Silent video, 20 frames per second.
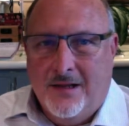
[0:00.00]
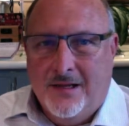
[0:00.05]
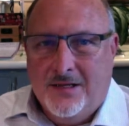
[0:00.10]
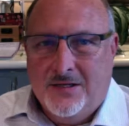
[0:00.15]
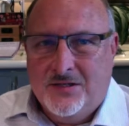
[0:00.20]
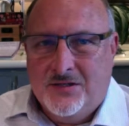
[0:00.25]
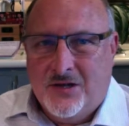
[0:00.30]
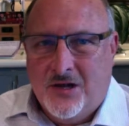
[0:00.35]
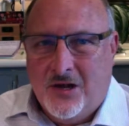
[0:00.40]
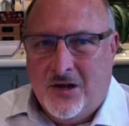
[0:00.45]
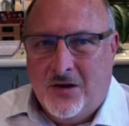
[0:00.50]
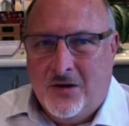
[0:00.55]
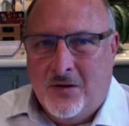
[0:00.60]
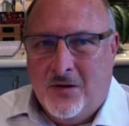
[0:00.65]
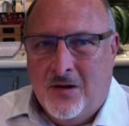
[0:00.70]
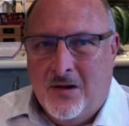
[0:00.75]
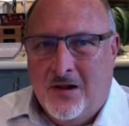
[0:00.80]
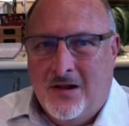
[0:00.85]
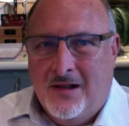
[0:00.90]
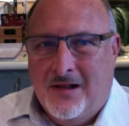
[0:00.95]
So
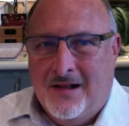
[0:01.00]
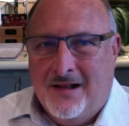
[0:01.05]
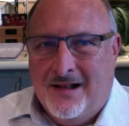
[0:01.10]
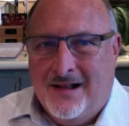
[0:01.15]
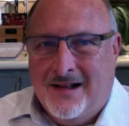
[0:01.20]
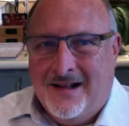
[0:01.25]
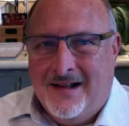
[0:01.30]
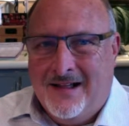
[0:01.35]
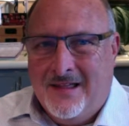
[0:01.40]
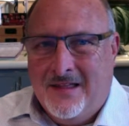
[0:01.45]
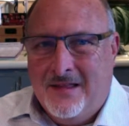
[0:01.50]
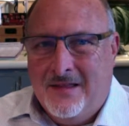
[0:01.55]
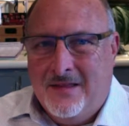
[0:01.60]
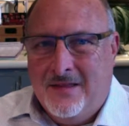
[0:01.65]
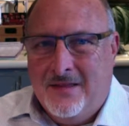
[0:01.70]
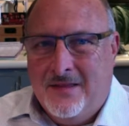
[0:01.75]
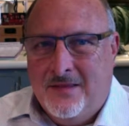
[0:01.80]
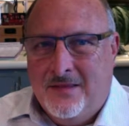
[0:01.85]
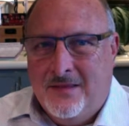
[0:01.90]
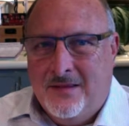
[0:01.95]

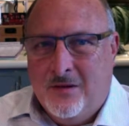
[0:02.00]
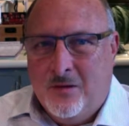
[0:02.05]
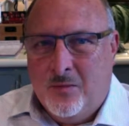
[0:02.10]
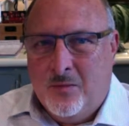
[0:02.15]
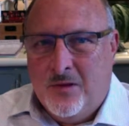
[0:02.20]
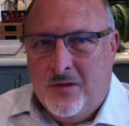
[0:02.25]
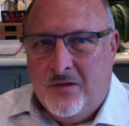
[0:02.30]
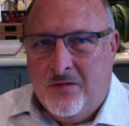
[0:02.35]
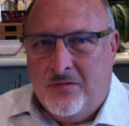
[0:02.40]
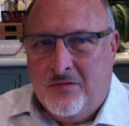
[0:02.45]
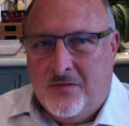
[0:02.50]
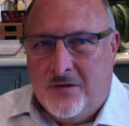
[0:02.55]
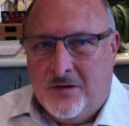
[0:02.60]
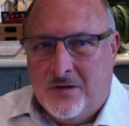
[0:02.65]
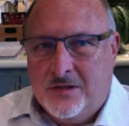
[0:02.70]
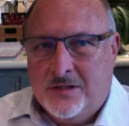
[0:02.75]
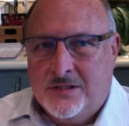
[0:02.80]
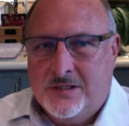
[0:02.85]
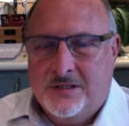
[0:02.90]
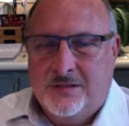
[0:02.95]
it'll be the
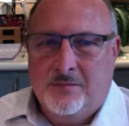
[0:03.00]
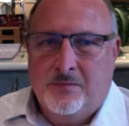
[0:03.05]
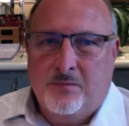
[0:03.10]
first